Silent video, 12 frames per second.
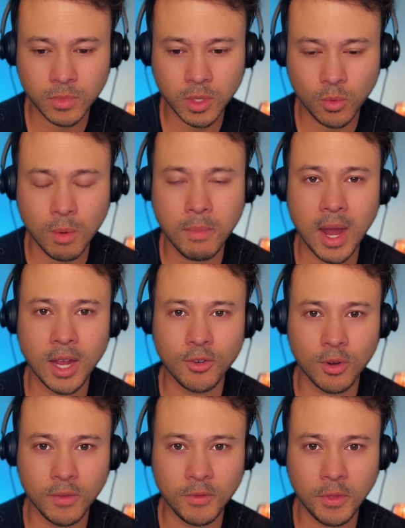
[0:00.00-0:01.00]

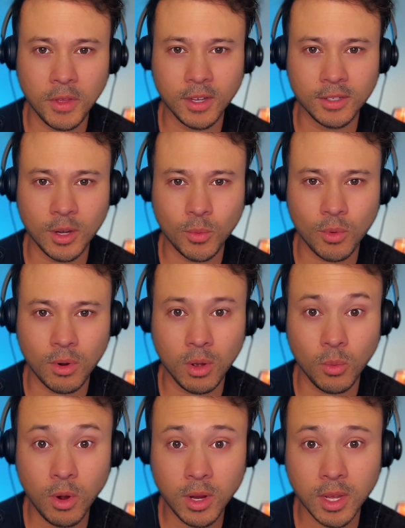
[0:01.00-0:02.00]
reminder of the things that we're
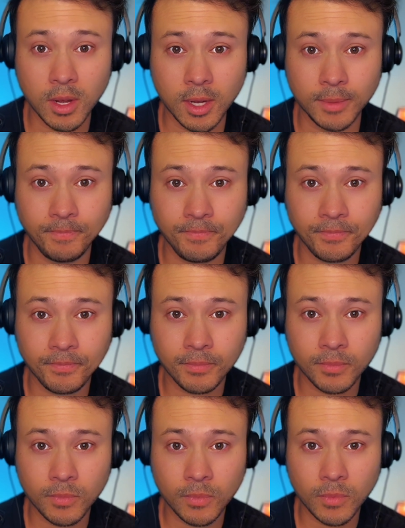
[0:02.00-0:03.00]
all working on.
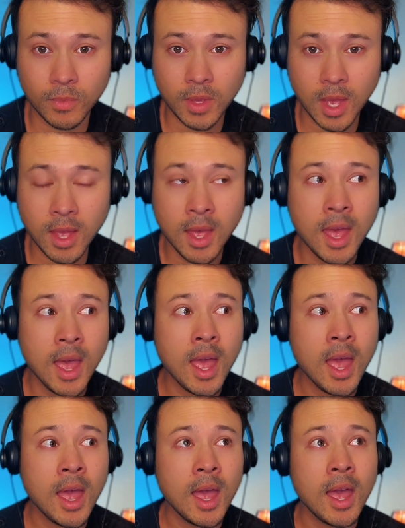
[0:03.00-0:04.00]
Okay.
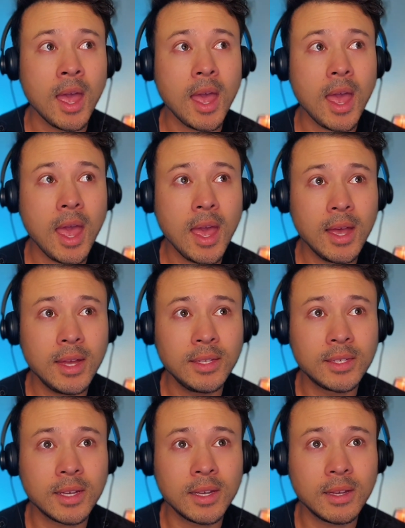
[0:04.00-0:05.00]

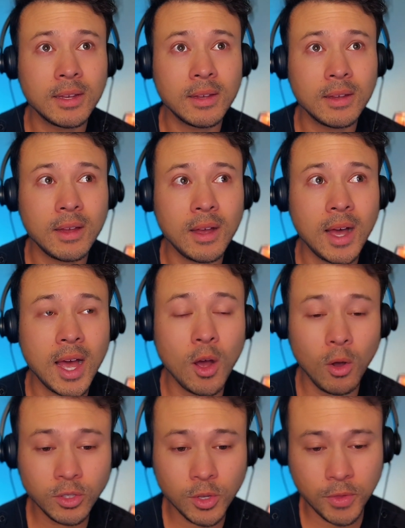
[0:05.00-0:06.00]
And I
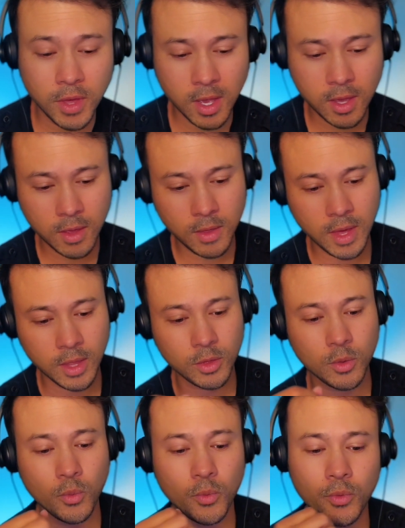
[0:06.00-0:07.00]
also think
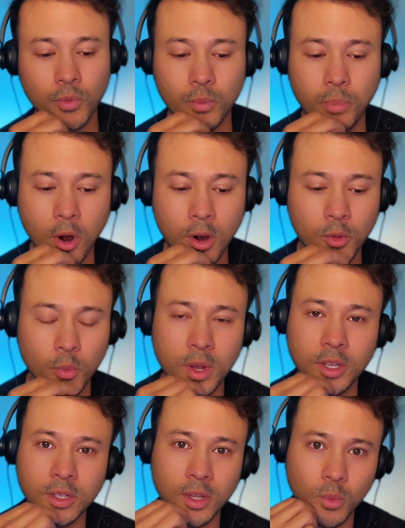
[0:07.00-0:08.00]
that part of the
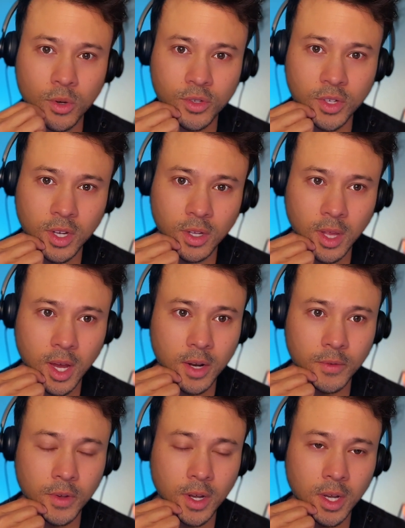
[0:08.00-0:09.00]
reason that we're seeing a lot of